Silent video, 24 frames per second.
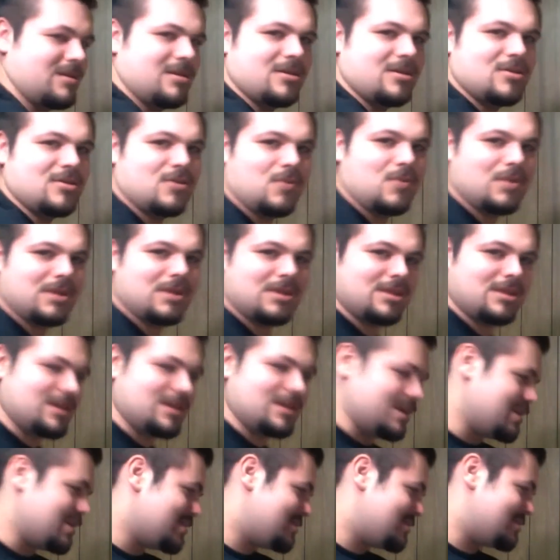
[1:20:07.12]
one of
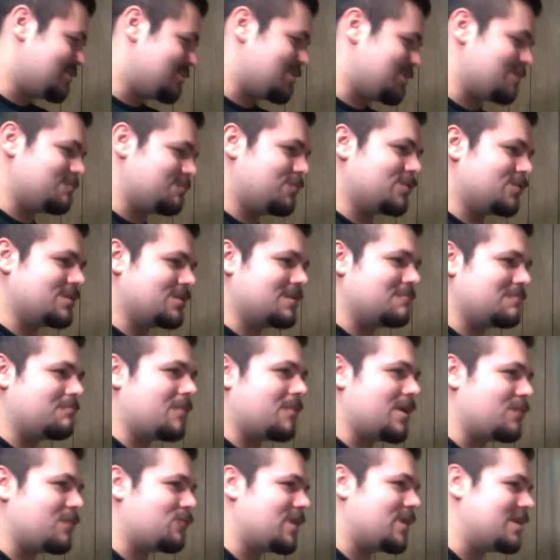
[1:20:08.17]
these so we can put the
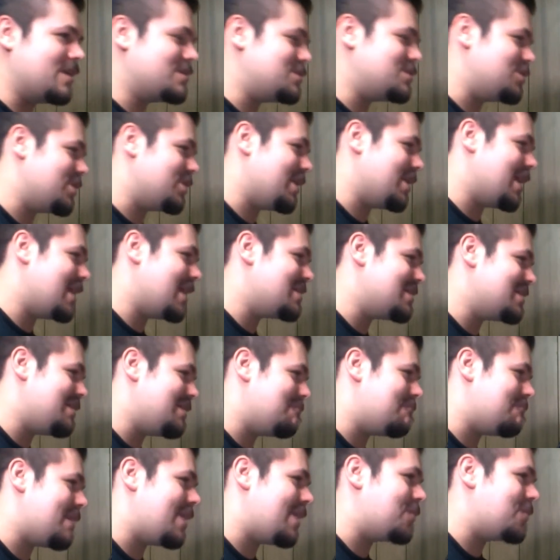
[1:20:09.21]
mic right into your
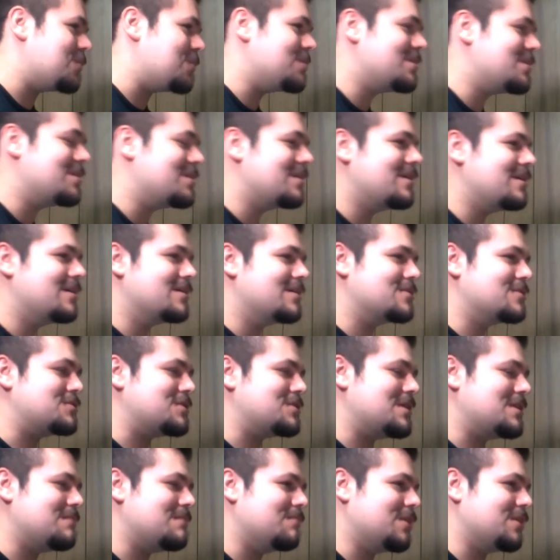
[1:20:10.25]
goddamn mouth because you
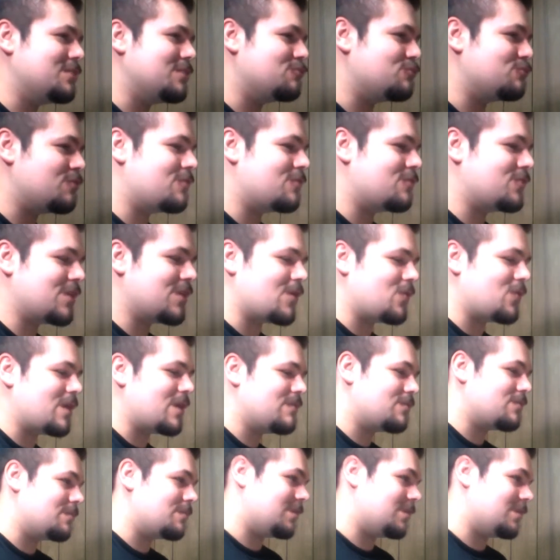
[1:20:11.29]
keep like drifting away from it.